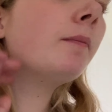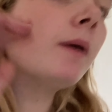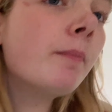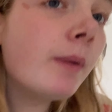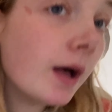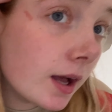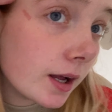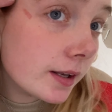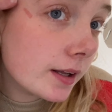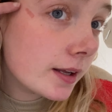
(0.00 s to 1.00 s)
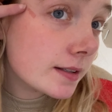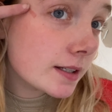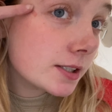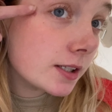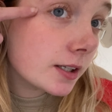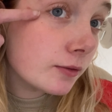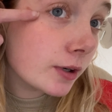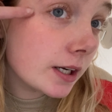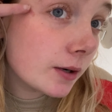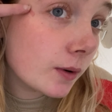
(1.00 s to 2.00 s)
my burn is actually looking
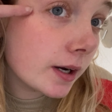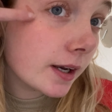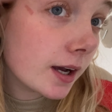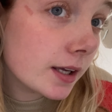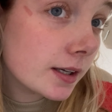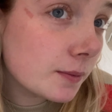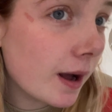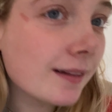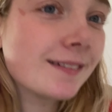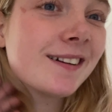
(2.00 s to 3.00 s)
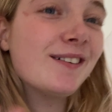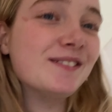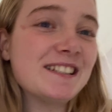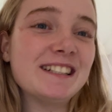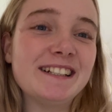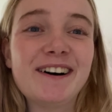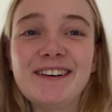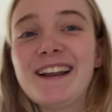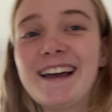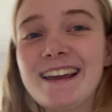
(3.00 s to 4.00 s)
really quite nice. Well, obviously
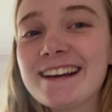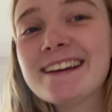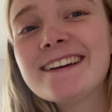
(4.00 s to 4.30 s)
not like